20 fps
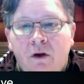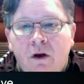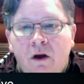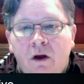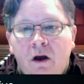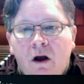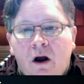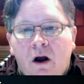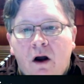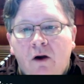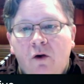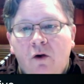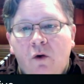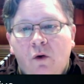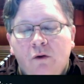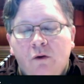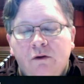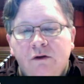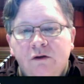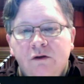Our
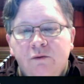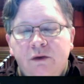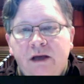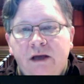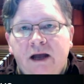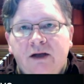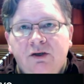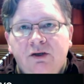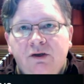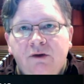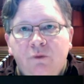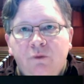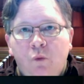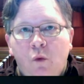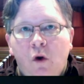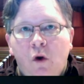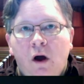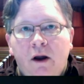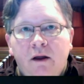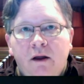goal is we actually
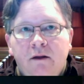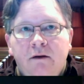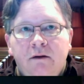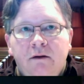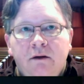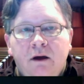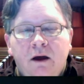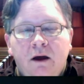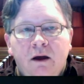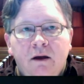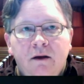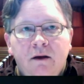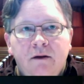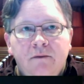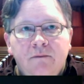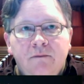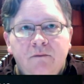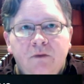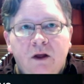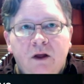wanted
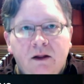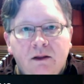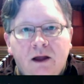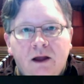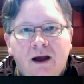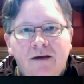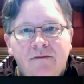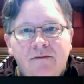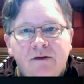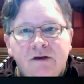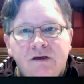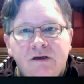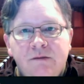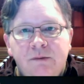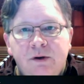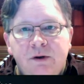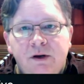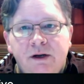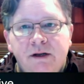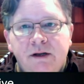a live
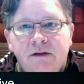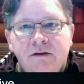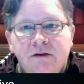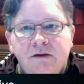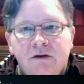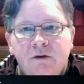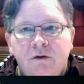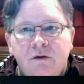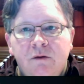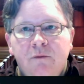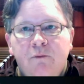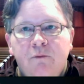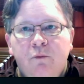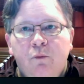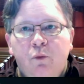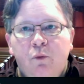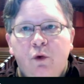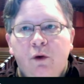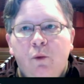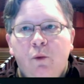experience, so that
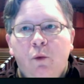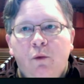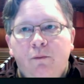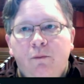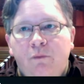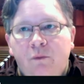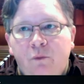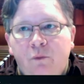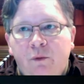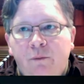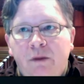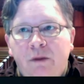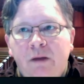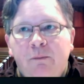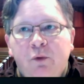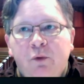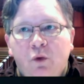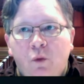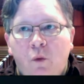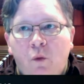when
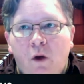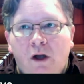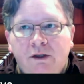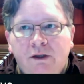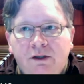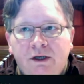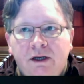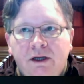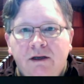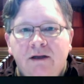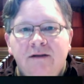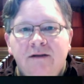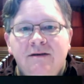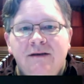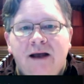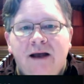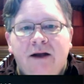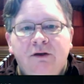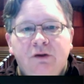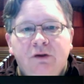people are watching, it's
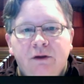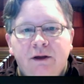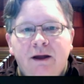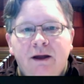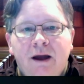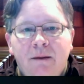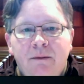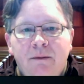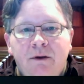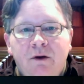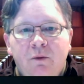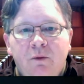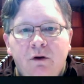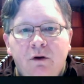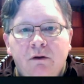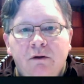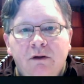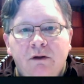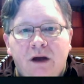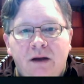actually happening
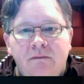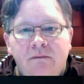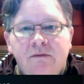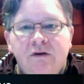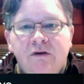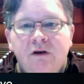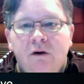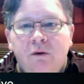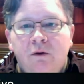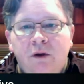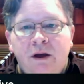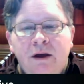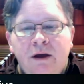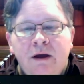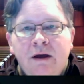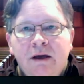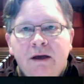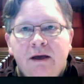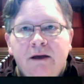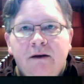real time. So
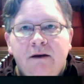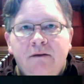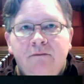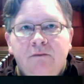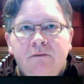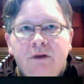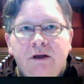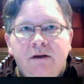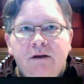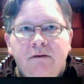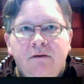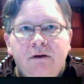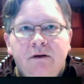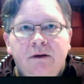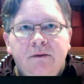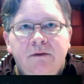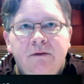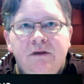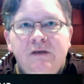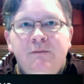in
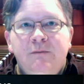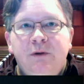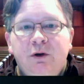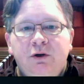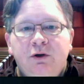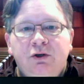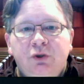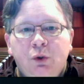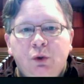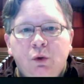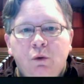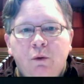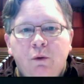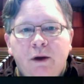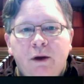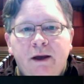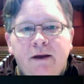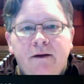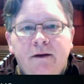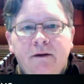a spiritual
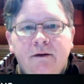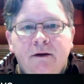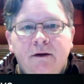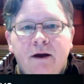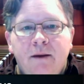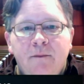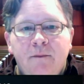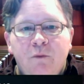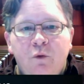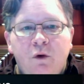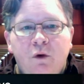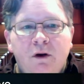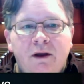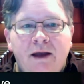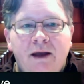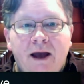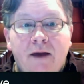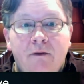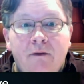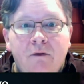way, we're
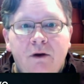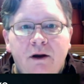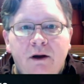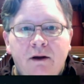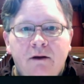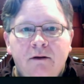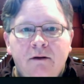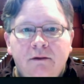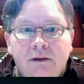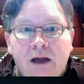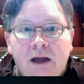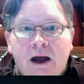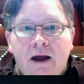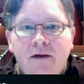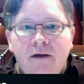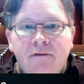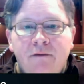gathering live.